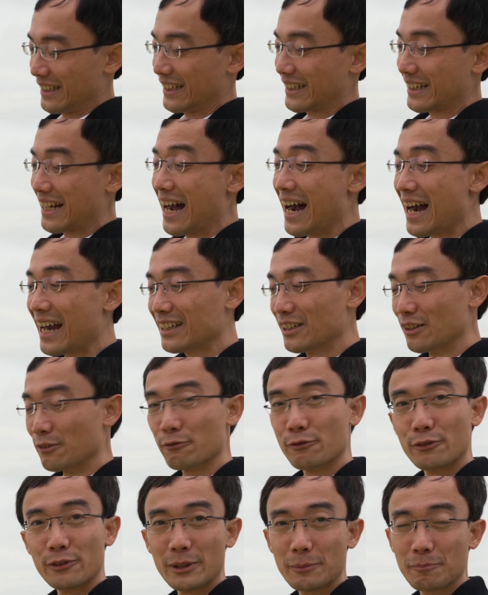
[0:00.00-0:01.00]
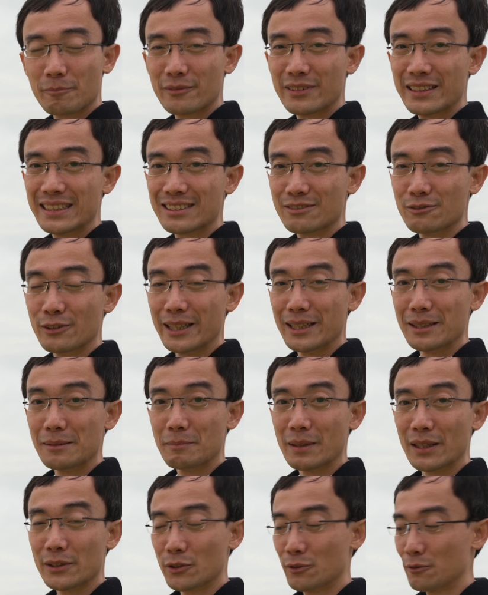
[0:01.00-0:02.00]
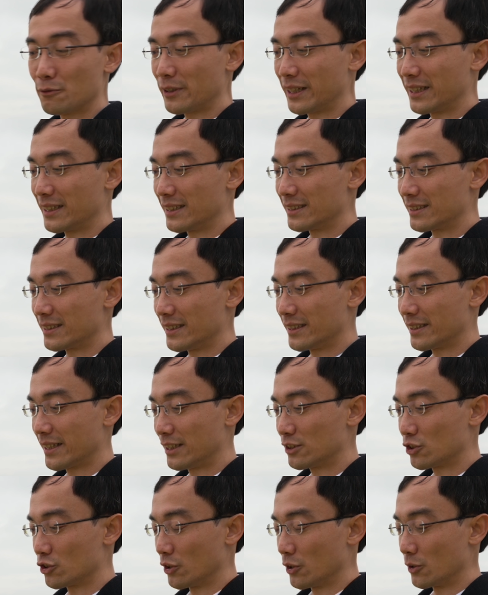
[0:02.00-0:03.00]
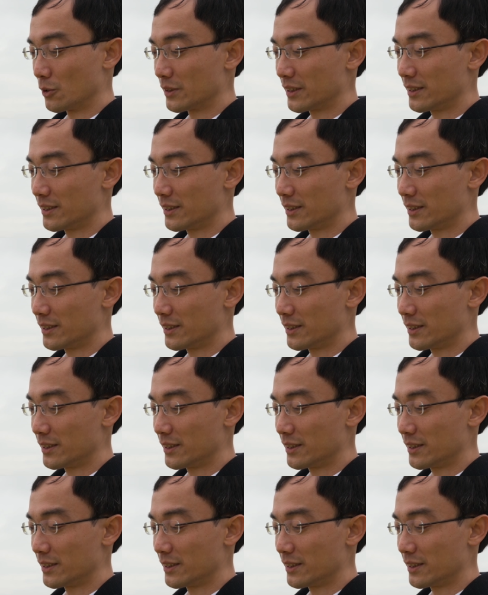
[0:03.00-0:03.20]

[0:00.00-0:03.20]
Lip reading: It kind of flipped this way, but I don't think it's intentional.